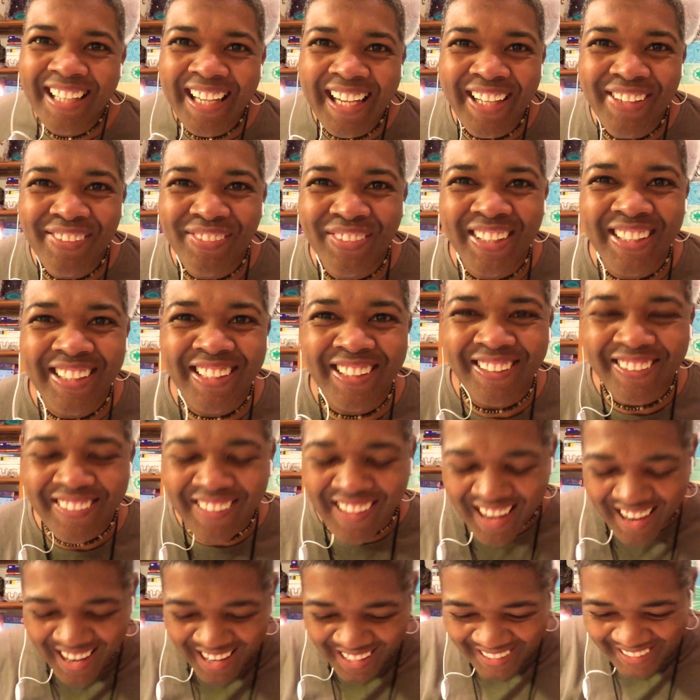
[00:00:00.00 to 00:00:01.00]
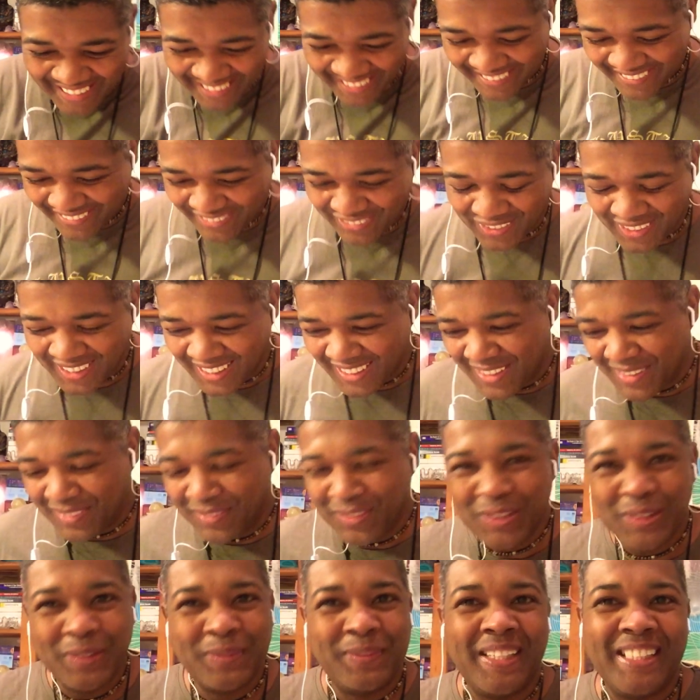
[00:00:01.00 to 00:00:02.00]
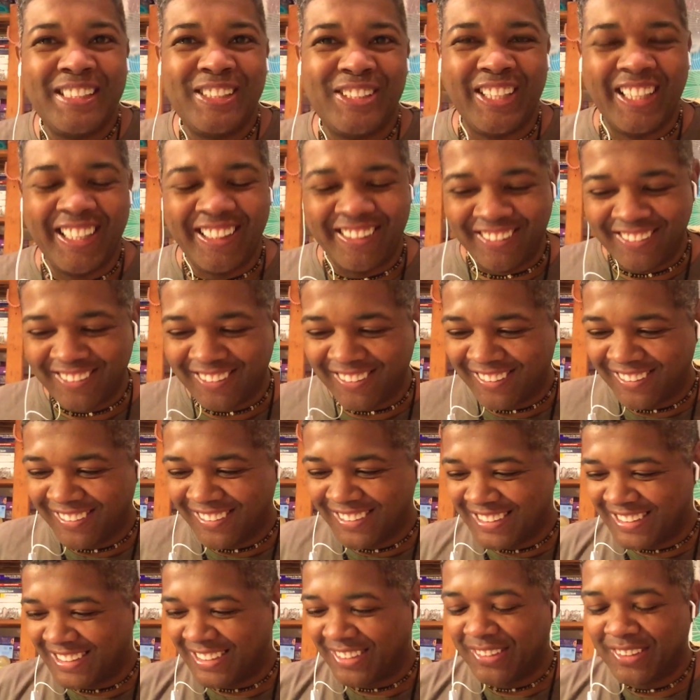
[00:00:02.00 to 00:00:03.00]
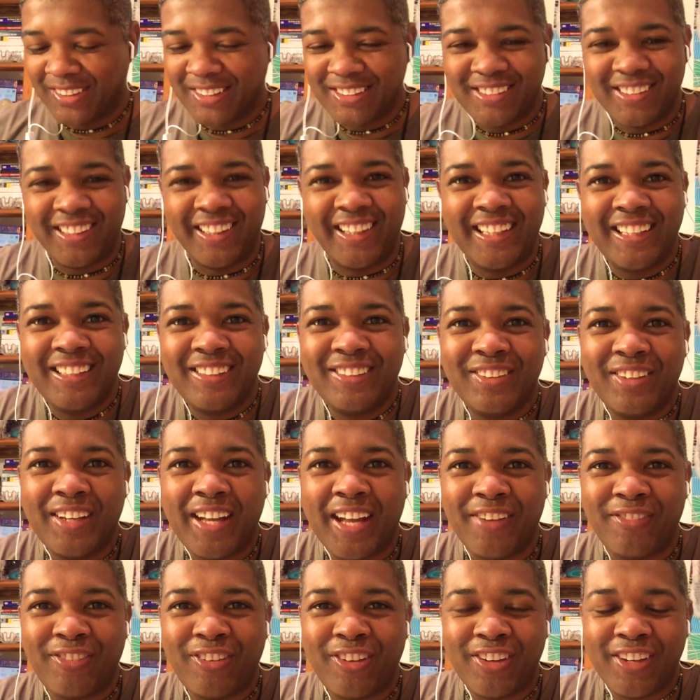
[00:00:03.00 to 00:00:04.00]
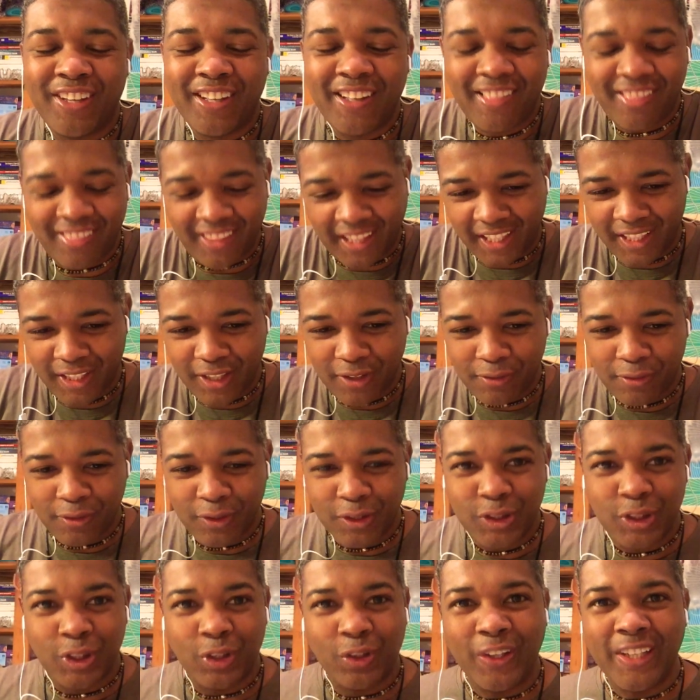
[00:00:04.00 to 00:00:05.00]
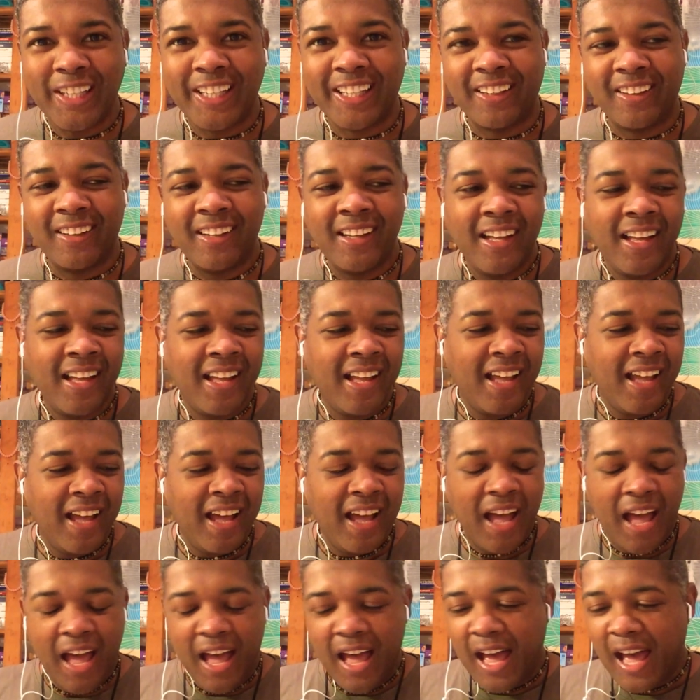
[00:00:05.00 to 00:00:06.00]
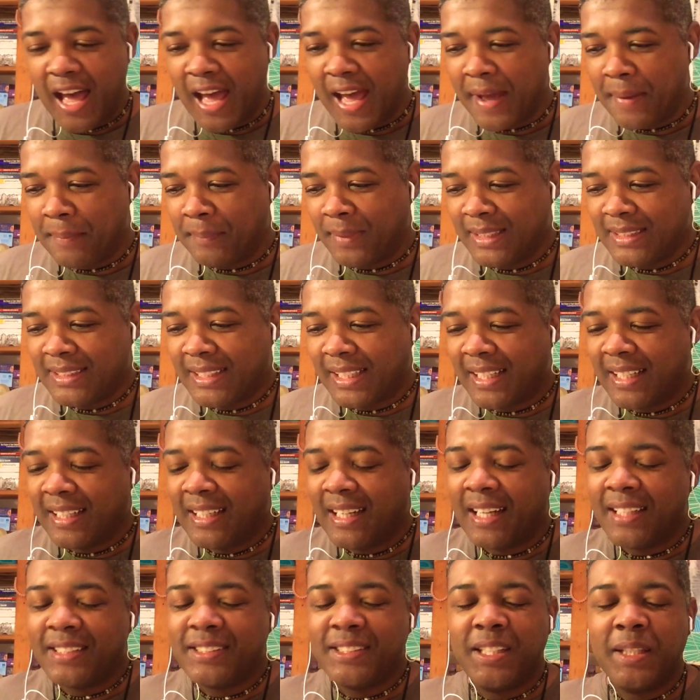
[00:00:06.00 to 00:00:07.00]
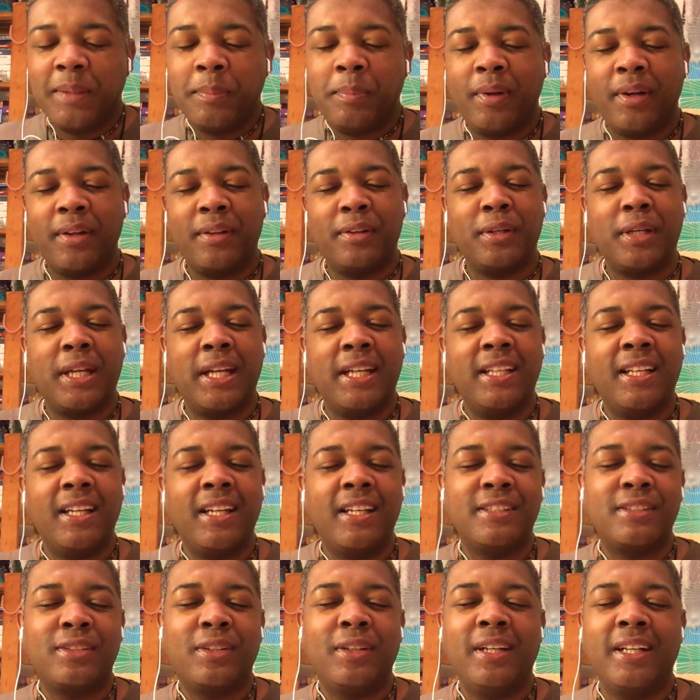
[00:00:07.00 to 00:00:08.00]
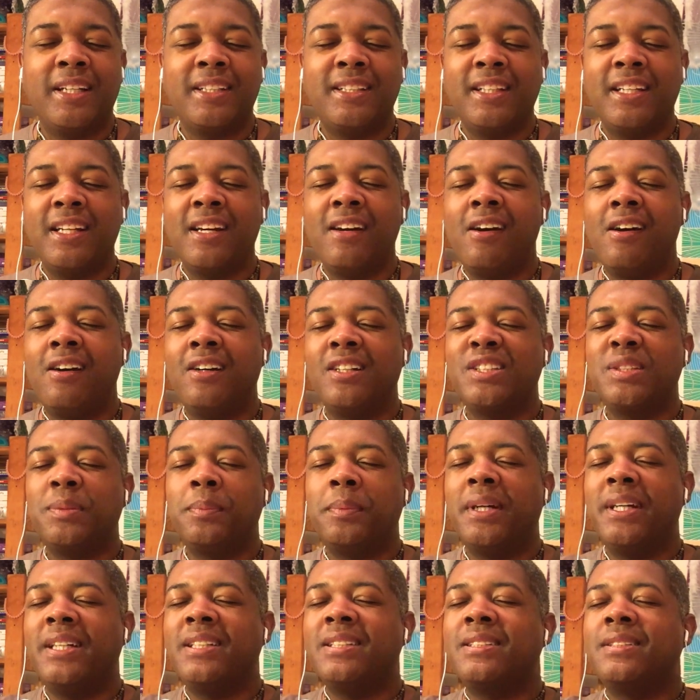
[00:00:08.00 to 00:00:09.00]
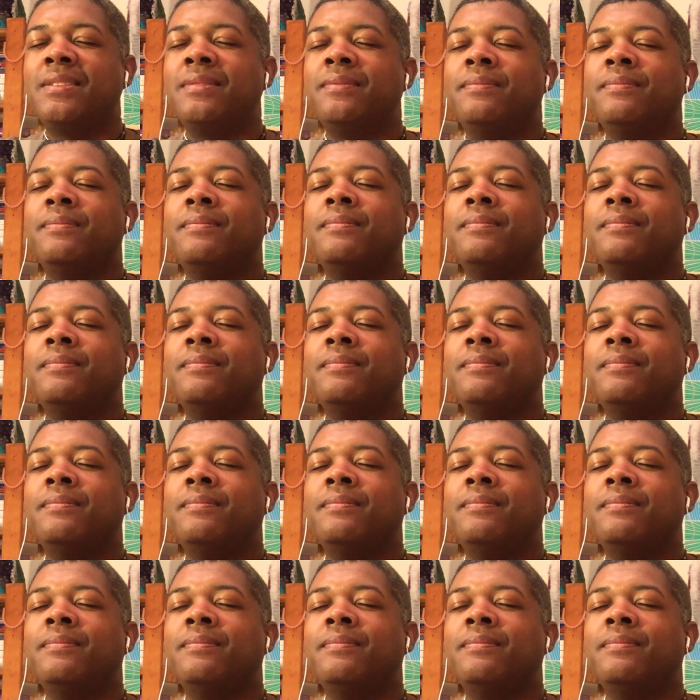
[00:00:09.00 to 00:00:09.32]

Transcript: Hey Virgo, hi, welcome to my channel. So exciting to have you here. Thank you for joining. Um, let's take a nice deep breath together. Let's connect in our heart space.